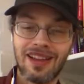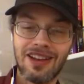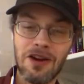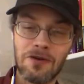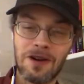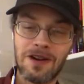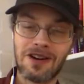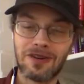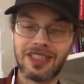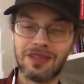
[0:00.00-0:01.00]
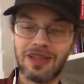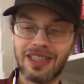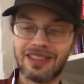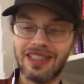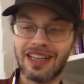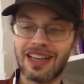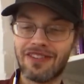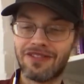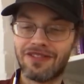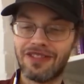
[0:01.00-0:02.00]
No, or we should be sitting in
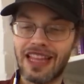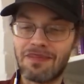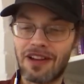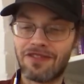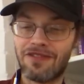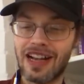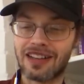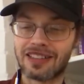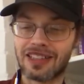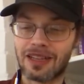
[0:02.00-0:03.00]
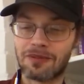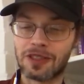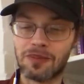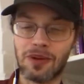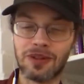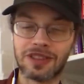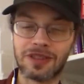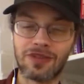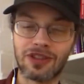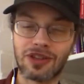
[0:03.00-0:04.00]
flaming faggots, I suppose,
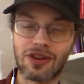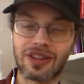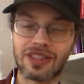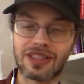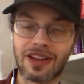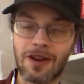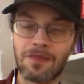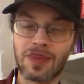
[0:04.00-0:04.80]
retorted the singer.